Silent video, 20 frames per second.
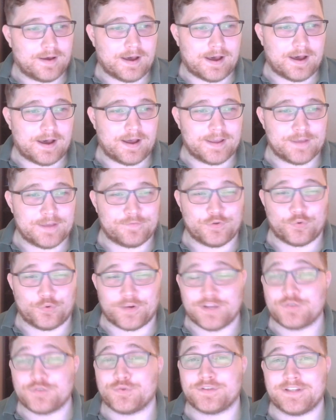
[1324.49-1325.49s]
If you're
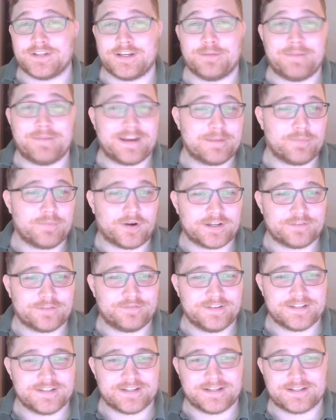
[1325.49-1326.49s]
interested in many body
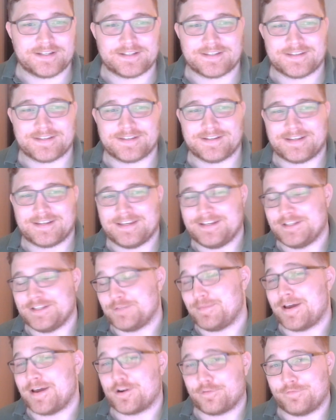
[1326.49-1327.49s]
physics, condensed
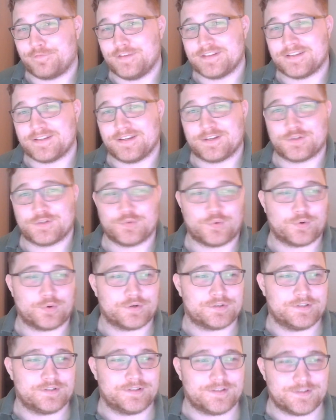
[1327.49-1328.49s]
matter physics, or
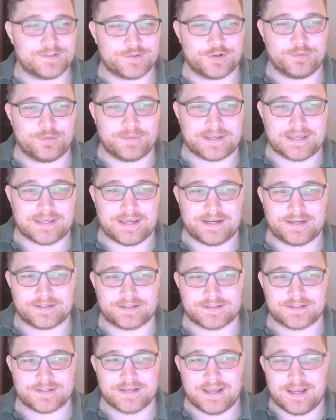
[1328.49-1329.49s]
statistical
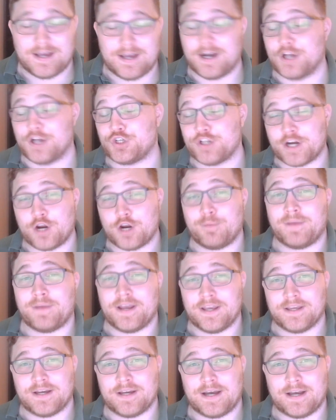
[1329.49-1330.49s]
mechanics, check out
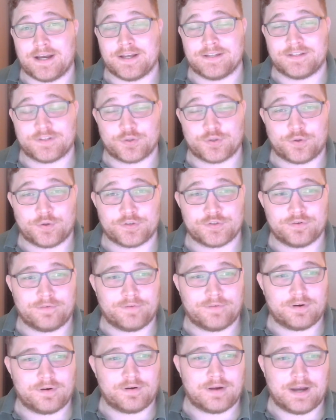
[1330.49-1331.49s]
my Discord
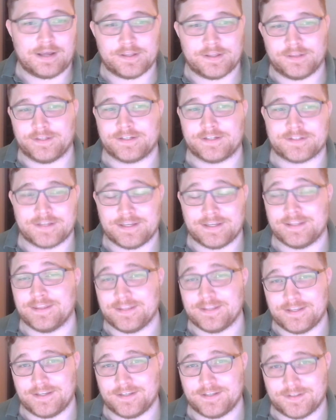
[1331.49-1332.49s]
server. The link's in
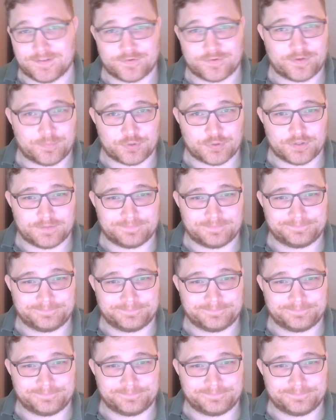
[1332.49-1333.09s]
the description.